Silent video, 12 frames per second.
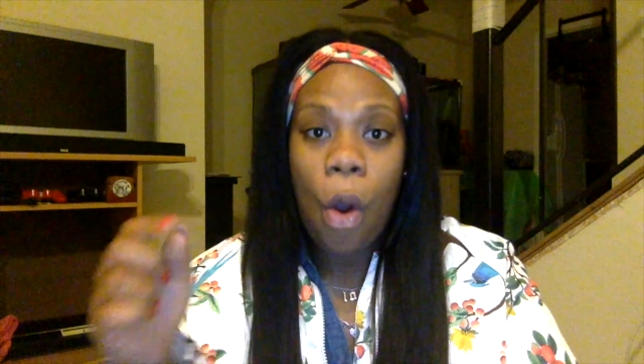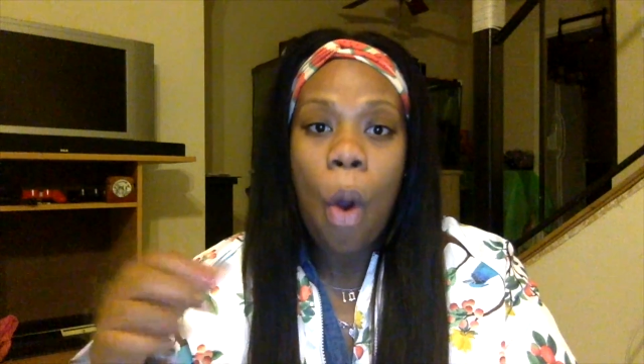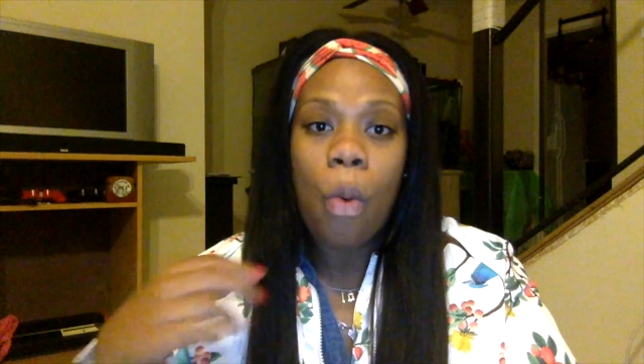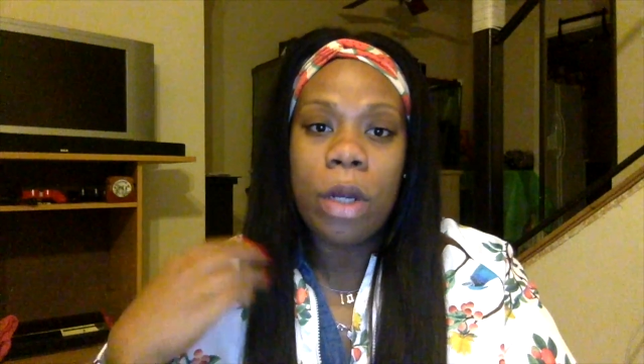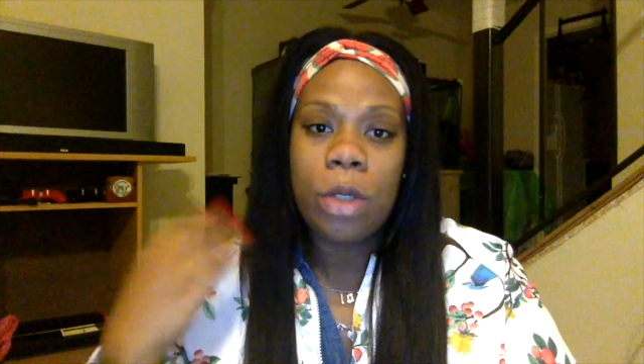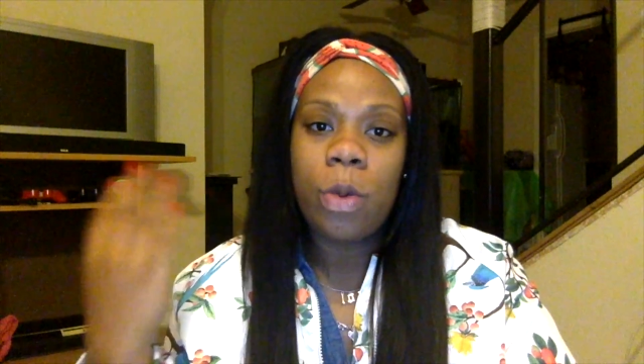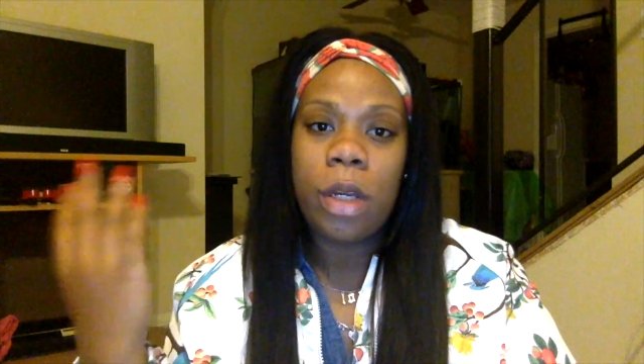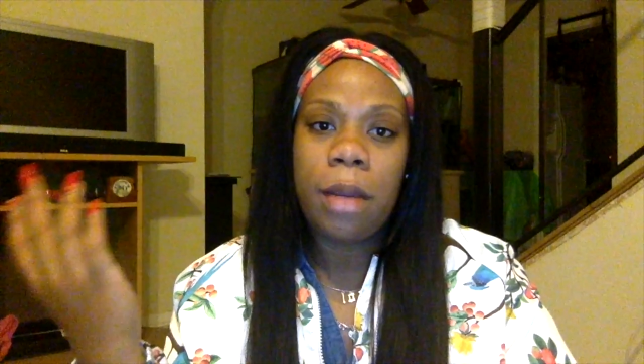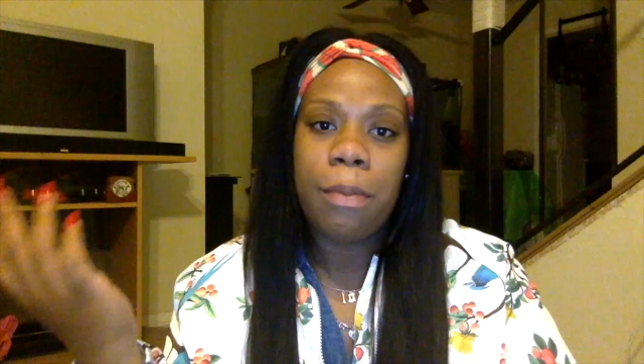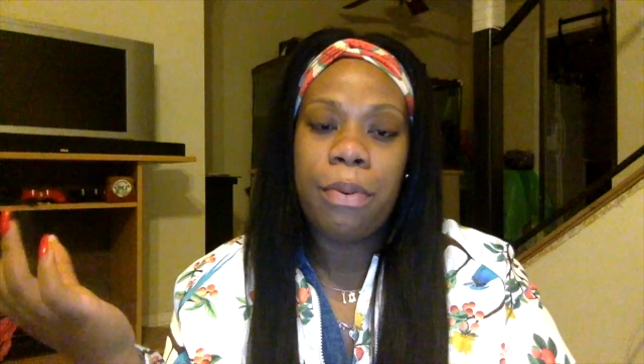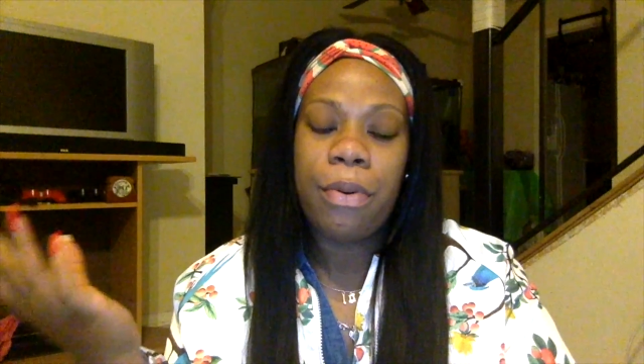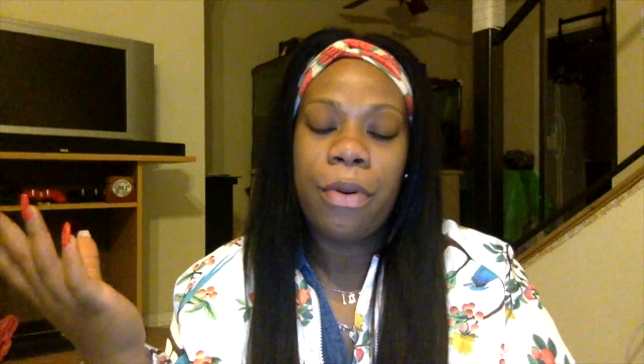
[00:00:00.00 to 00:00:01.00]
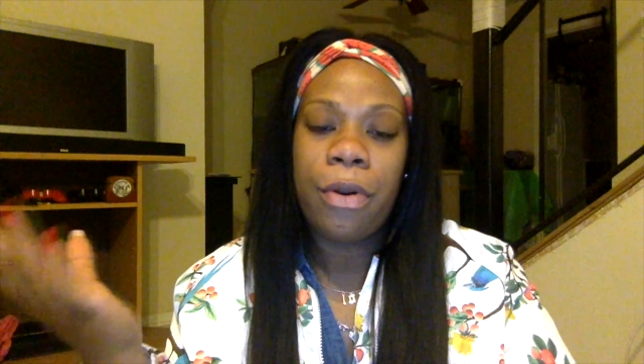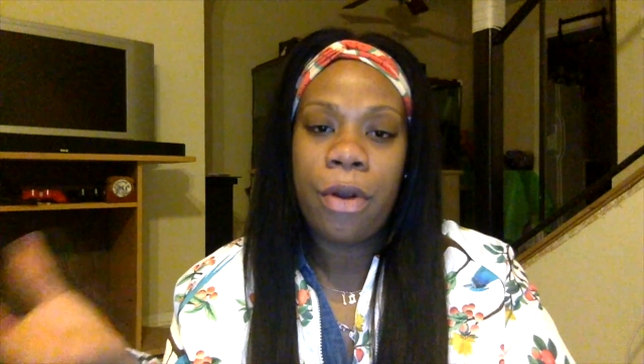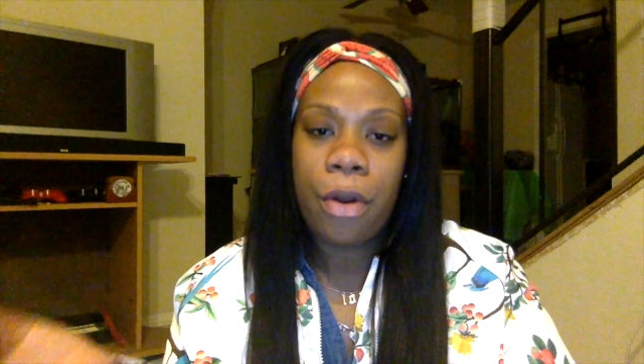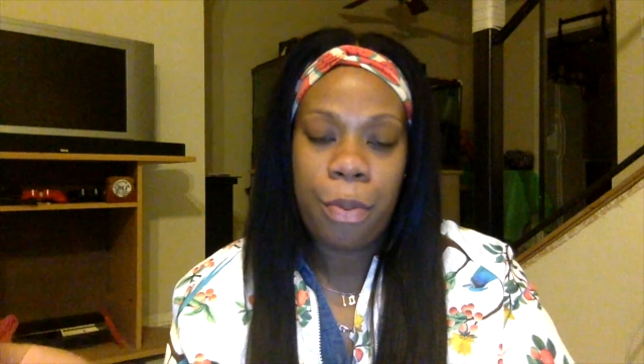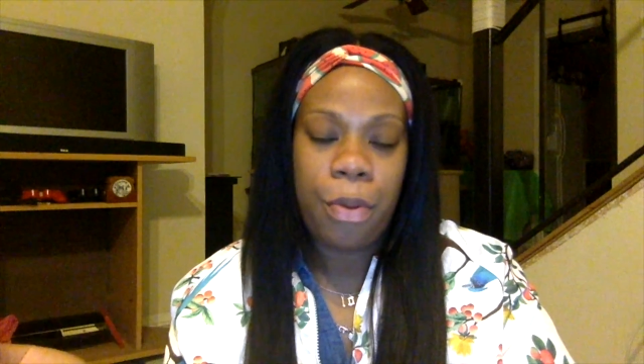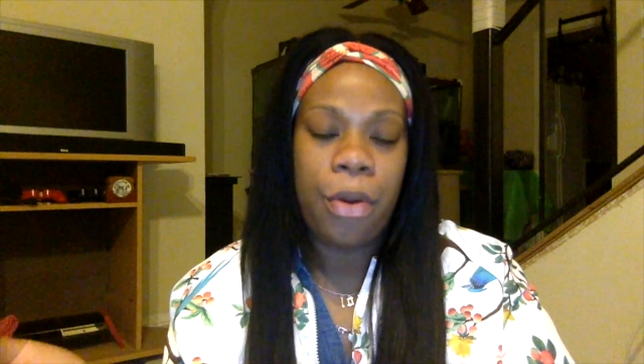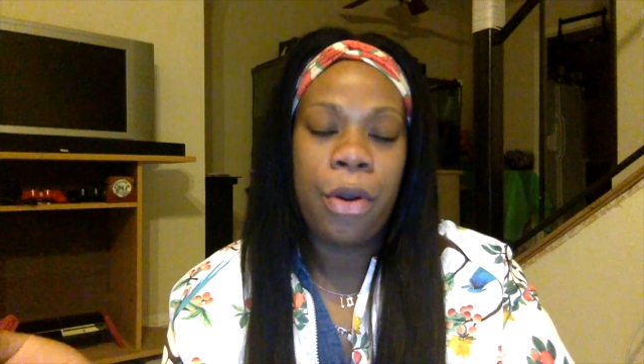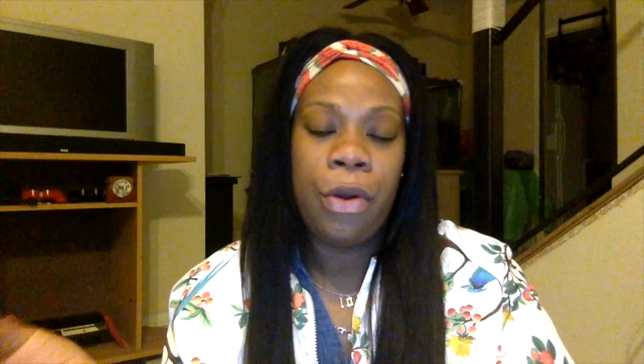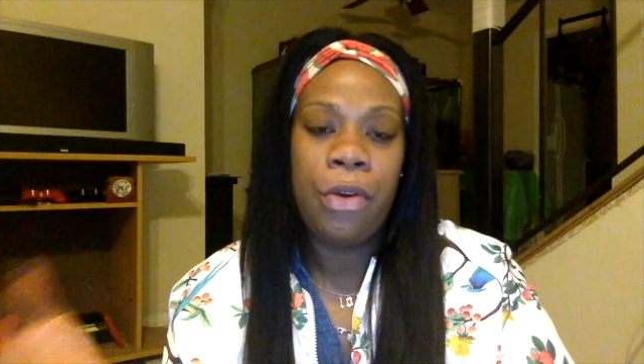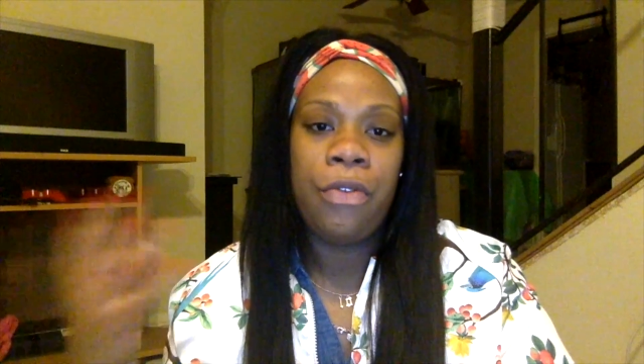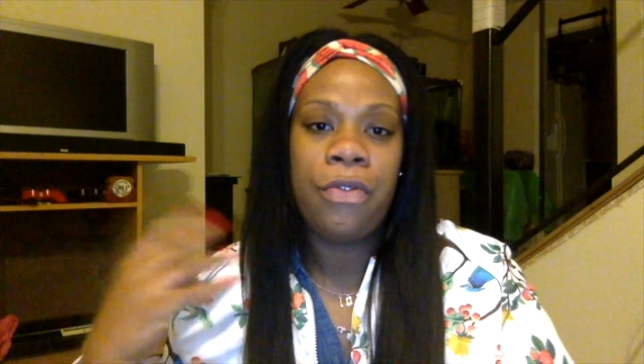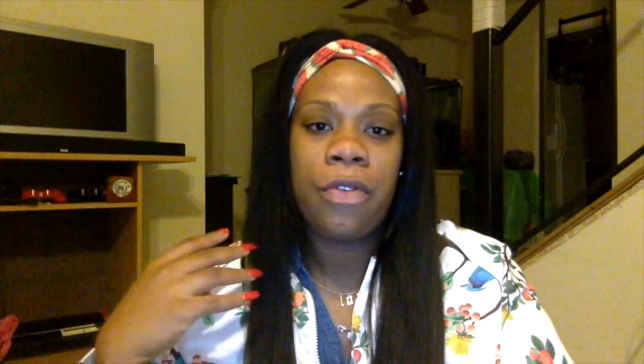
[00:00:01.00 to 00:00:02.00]
which would
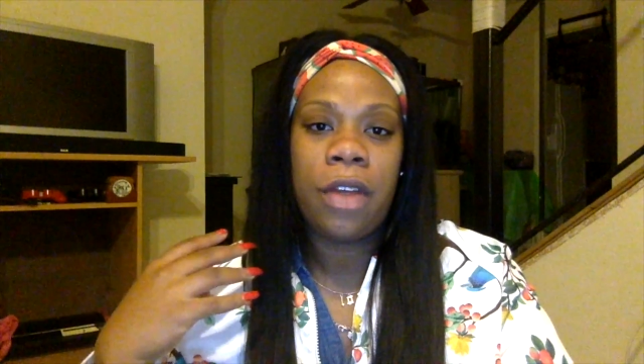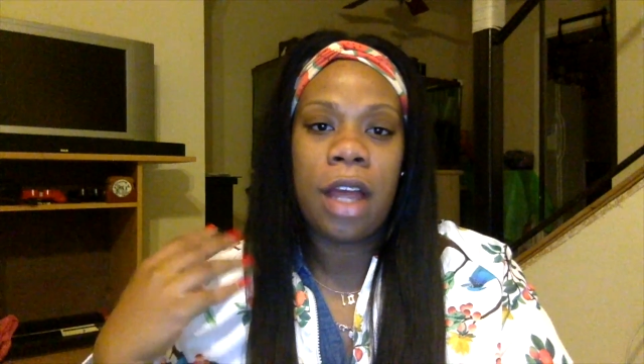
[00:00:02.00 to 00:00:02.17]
improve